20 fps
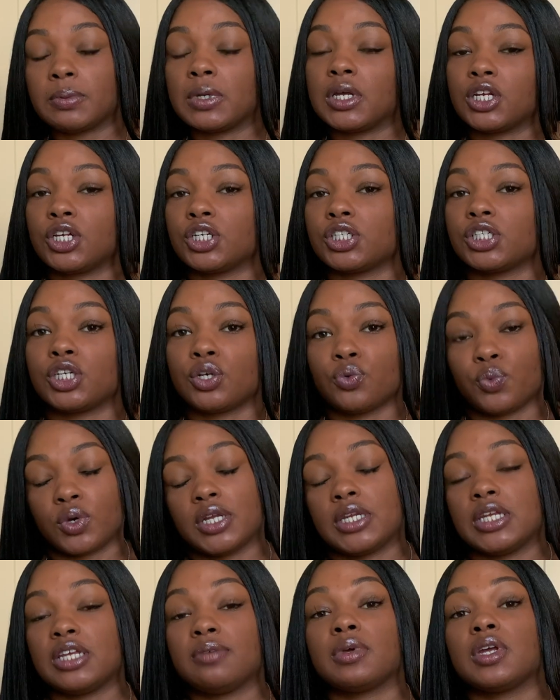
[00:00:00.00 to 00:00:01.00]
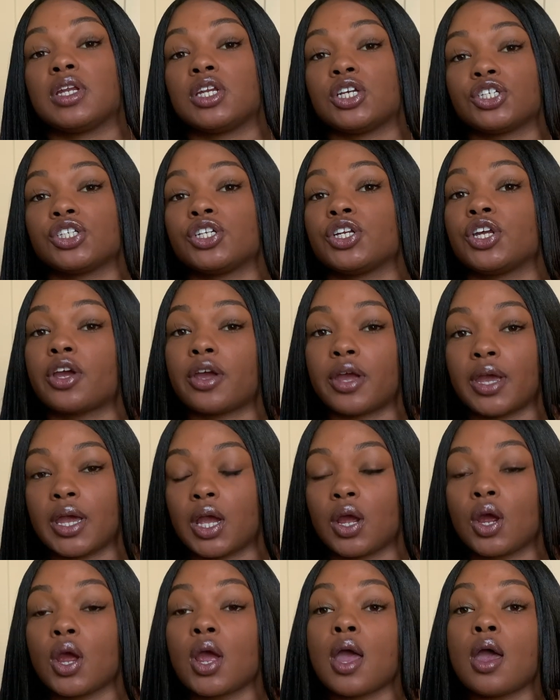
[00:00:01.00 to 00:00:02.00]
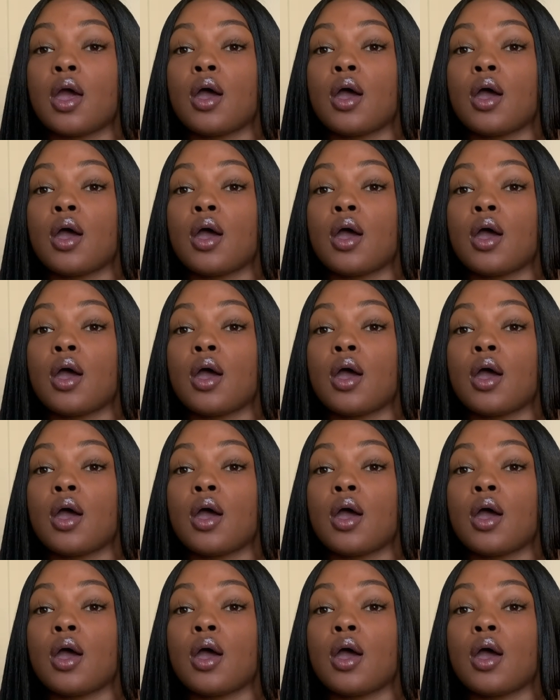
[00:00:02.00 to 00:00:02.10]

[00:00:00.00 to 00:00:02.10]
conditioner when deep conditioning your hair.